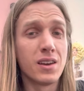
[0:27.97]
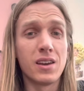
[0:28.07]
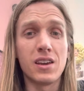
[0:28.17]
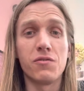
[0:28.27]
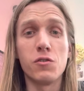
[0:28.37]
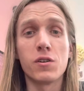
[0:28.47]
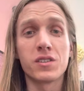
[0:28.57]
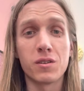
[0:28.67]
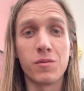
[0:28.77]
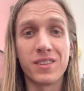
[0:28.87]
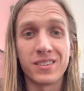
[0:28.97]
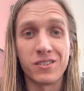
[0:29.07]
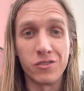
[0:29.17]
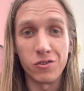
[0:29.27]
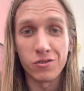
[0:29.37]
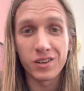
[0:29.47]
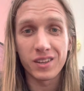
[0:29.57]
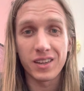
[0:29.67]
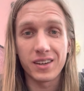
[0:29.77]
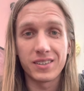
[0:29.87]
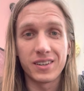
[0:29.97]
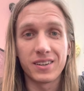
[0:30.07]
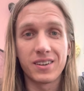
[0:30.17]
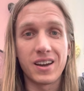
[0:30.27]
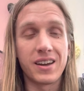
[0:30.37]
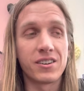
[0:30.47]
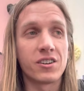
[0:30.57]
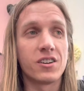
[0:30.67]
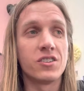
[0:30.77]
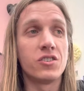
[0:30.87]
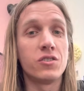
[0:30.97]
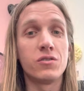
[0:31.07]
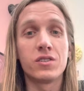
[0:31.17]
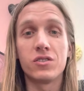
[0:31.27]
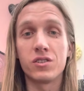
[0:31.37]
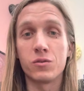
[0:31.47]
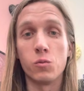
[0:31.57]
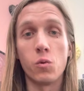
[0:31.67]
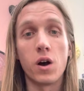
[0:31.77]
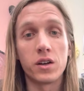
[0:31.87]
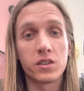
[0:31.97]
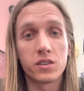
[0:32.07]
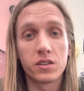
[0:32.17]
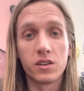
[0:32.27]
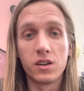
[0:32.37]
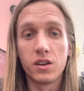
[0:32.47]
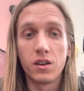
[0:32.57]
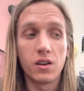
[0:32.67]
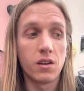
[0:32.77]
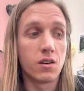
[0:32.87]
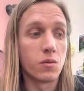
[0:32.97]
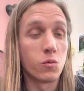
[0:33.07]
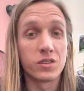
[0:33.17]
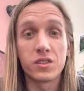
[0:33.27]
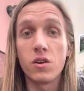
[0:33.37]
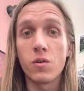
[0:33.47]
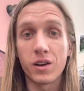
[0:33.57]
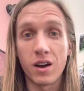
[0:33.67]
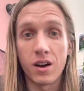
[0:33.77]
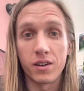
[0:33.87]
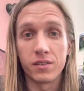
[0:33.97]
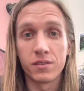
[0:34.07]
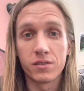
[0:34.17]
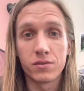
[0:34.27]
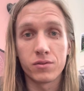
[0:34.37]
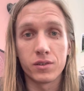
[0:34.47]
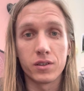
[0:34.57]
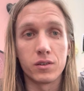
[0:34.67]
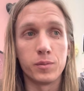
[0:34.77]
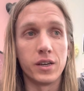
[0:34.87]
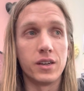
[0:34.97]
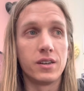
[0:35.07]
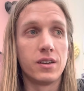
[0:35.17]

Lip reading: If you are someone that's new to collecting, I encourage you to just watch what's going on for a little bit.